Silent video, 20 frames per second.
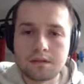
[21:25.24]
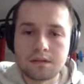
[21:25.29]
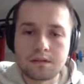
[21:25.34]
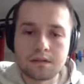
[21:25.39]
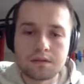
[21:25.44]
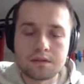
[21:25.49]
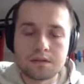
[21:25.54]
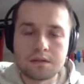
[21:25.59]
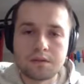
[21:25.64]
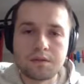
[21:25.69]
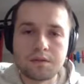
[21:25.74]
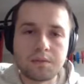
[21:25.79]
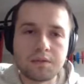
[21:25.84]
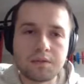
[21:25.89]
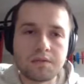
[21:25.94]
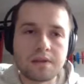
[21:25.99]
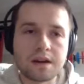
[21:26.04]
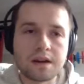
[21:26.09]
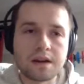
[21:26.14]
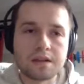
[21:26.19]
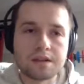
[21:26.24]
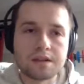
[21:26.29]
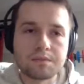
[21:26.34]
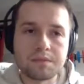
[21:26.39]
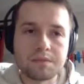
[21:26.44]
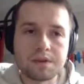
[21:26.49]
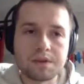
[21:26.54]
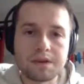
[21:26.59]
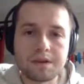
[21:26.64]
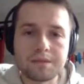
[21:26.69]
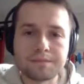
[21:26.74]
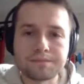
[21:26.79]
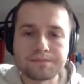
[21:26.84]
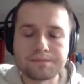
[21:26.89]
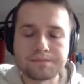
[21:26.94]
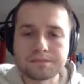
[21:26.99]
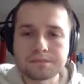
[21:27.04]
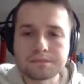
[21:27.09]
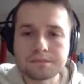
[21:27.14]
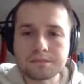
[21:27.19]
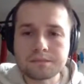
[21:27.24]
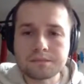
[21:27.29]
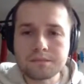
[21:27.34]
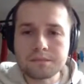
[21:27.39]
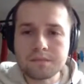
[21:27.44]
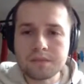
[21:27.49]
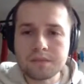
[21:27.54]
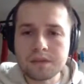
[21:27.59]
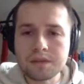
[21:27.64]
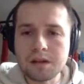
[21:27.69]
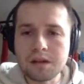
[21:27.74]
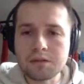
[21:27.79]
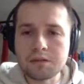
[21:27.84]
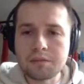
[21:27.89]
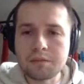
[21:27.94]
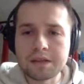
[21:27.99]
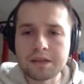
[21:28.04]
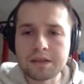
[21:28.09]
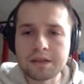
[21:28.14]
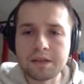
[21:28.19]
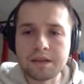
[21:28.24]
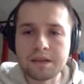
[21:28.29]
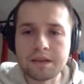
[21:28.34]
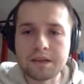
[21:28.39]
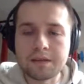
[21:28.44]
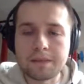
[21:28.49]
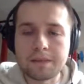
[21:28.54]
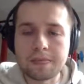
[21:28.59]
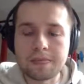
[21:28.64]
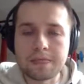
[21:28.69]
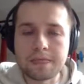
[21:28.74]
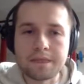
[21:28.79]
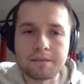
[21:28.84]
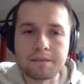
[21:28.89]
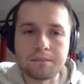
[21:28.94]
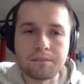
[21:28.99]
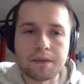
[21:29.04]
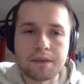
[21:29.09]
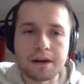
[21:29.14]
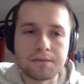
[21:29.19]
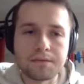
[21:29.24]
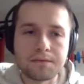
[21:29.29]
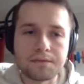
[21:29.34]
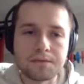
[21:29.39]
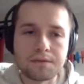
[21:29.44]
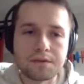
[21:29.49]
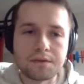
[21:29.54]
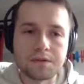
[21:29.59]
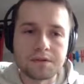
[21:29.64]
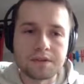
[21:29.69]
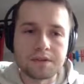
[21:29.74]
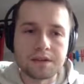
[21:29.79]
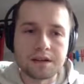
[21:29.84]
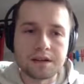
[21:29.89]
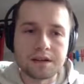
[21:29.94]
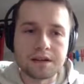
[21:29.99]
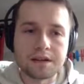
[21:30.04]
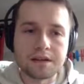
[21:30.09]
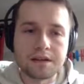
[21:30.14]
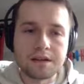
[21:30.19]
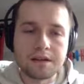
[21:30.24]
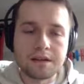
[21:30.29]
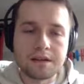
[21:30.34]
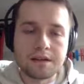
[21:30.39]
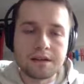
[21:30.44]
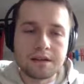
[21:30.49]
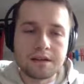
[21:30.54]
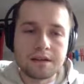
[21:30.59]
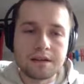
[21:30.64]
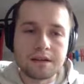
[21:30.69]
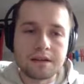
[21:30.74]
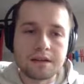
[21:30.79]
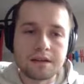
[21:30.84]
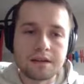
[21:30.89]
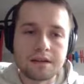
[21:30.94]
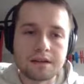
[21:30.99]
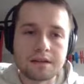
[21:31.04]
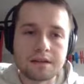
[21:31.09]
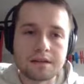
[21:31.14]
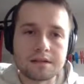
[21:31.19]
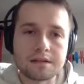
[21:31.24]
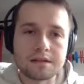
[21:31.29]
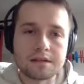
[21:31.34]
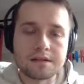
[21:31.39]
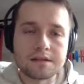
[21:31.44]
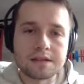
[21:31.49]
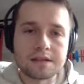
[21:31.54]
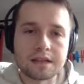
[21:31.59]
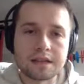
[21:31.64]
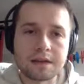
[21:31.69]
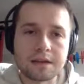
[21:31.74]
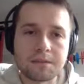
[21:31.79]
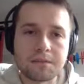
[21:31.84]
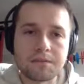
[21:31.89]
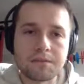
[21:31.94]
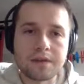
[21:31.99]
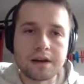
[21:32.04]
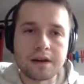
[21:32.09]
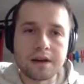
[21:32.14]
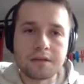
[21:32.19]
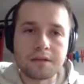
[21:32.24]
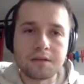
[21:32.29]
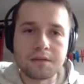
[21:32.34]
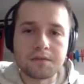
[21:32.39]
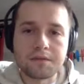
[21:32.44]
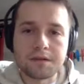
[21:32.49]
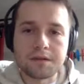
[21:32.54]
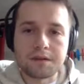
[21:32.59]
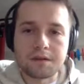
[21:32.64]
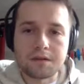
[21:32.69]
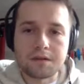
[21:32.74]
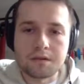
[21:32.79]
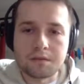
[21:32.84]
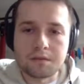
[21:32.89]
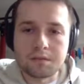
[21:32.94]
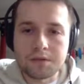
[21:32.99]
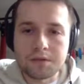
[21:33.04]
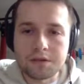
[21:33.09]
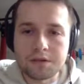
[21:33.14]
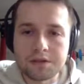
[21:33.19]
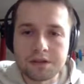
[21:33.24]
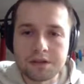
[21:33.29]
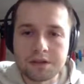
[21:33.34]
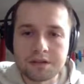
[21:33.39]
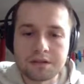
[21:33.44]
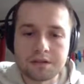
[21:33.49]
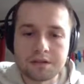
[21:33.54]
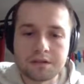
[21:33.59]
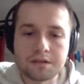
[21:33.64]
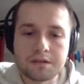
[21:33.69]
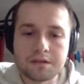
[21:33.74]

So it provides me automatically path for the uh, setup file of the whole project.